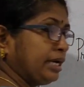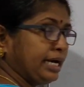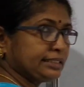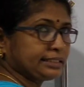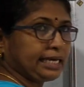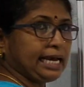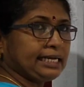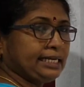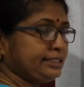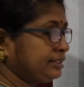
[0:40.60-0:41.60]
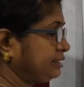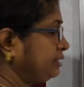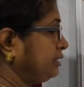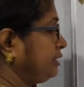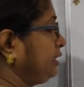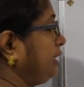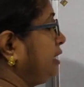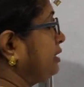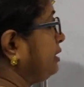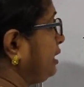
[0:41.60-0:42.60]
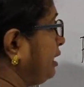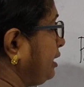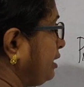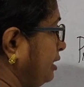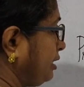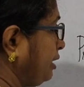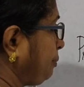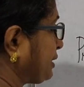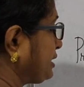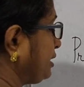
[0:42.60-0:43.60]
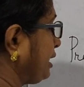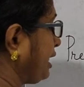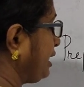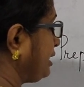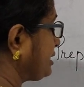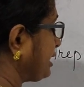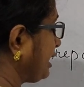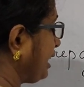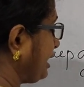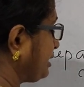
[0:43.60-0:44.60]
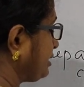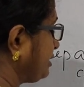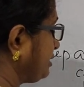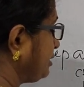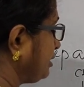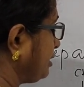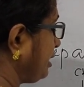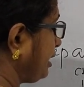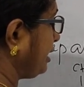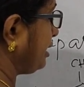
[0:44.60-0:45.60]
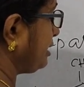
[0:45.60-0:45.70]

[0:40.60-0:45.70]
as catalyst, in presence and in sunlight and